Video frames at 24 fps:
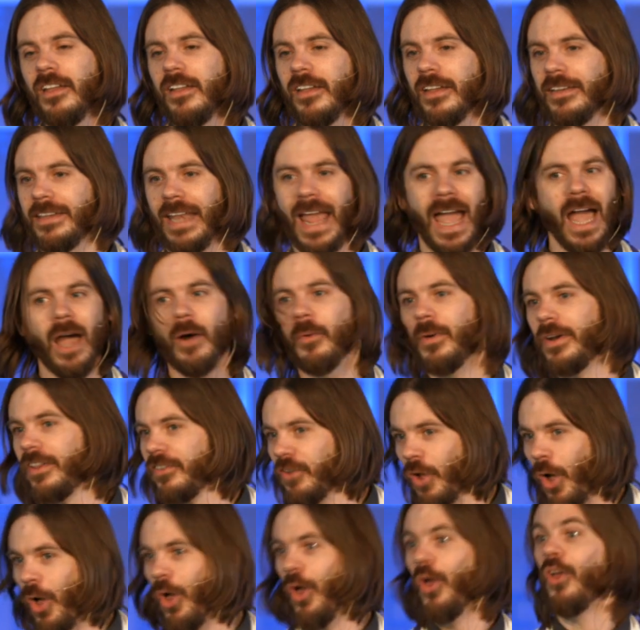And now it is
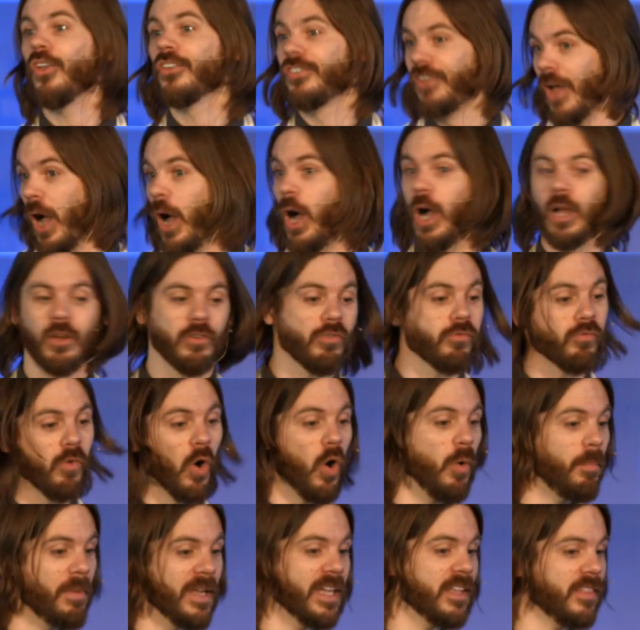all dogs
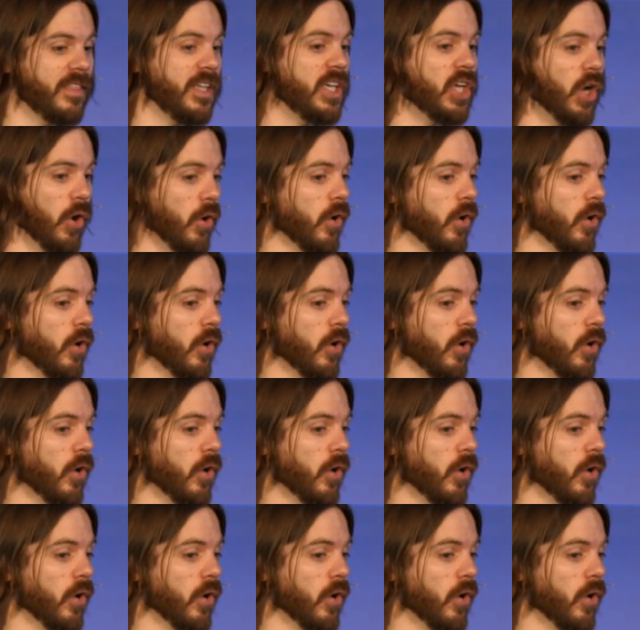roaming the